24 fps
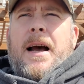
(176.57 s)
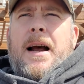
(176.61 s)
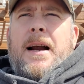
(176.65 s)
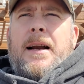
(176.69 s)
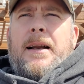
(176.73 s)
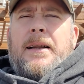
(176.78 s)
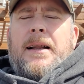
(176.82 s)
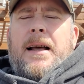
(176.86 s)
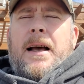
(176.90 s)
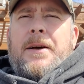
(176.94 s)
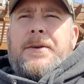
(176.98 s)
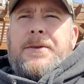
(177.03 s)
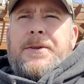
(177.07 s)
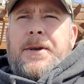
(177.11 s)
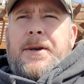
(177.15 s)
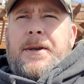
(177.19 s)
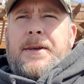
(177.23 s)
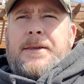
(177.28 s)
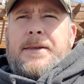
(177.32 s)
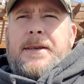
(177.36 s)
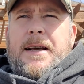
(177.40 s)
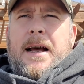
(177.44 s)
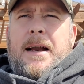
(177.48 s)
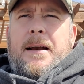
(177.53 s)
allows you to
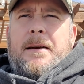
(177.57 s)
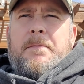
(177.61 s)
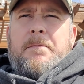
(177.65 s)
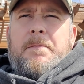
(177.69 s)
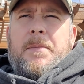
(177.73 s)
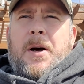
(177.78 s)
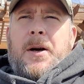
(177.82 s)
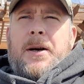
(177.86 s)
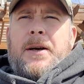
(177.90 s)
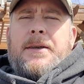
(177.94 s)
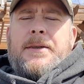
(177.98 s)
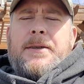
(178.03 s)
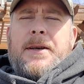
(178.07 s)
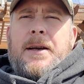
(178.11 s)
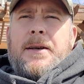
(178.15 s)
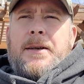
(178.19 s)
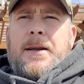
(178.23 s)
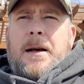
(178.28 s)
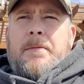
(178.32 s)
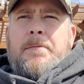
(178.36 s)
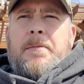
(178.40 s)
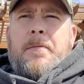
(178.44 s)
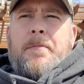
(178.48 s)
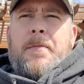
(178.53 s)
set buckets on
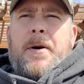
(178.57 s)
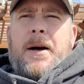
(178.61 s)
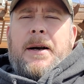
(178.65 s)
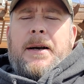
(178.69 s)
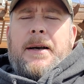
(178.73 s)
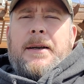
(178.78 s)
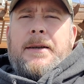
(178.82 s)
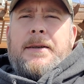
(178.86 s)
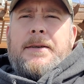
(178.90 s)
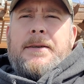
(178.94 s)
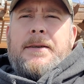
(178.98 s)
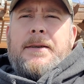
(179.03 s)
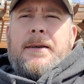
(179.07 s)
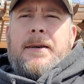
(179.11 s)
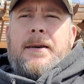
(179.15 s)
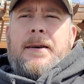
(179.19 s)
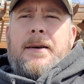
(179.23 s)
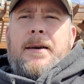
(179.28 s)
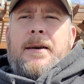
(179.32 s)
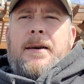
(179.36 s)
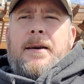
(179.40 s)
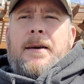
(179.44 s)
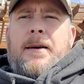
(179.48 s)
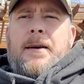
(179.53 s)
top of buckets
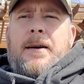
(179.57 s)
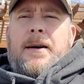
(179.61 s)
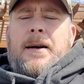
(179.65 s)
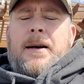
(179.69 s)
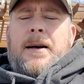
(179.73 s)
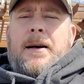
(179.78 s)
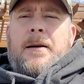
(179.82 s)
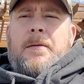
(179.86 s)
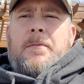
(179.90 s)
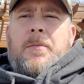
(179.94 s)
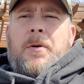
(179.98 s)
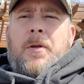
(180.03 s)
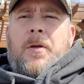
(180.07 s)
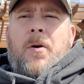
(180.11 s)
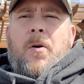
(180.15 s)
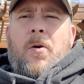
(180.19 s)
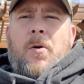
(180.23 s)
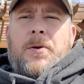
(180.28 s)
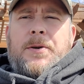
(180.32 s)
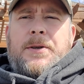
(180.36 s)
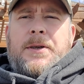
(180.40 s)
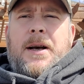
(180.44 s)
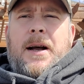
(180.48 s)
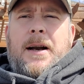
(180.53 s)
with
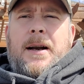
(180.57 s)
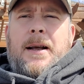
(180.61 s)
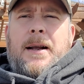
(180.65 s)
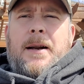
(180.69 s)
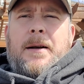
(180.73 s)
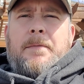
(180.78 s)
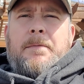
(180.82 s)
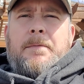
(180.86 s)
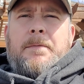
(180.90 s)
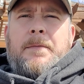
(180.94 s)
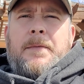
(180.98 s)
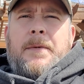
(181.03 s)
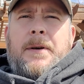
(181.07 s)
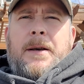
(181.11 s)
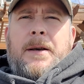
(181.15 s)
holes cut in them,